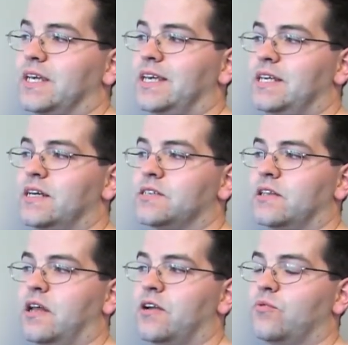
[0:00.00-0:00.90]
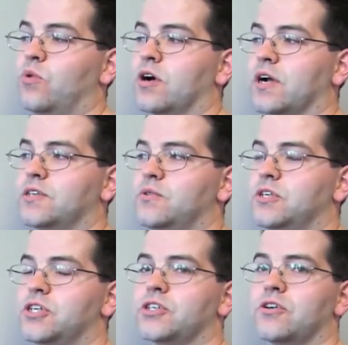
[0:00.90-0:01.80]
he does a lot of work to
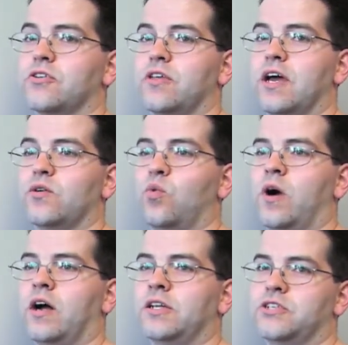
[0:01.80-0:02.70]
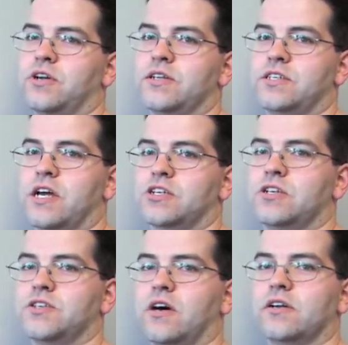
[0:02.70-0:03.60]
ensure that while a
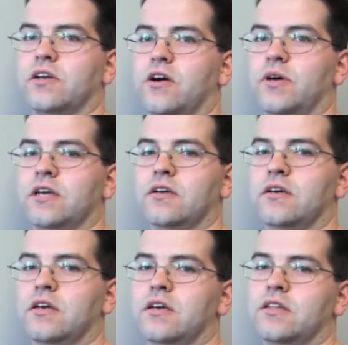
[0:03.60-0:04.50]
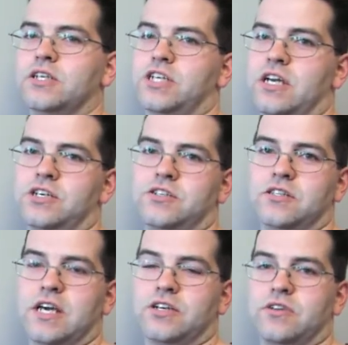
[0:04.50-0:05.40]
transaction is ongoing, the changes
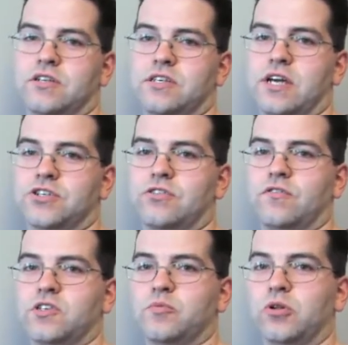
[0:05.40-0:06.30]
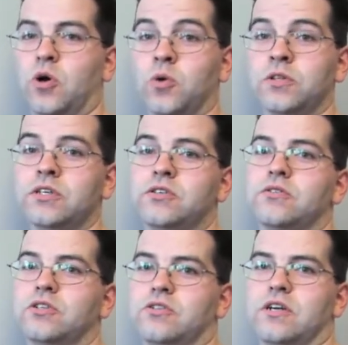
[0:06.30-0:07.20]
in that transaction are visible only
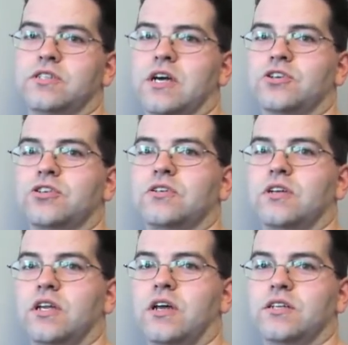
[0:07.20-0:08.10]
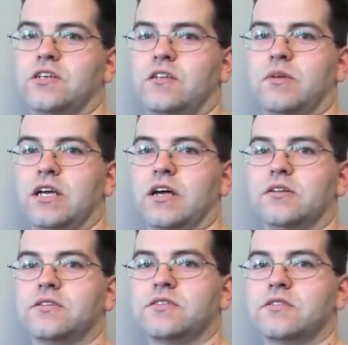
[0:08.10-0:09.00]
to the transaction and not to anybody
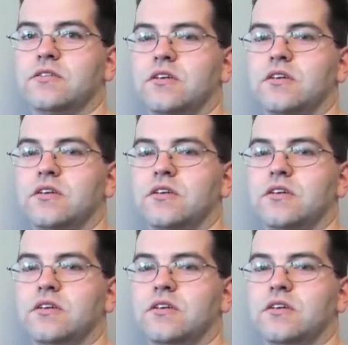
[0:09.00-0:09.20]
else.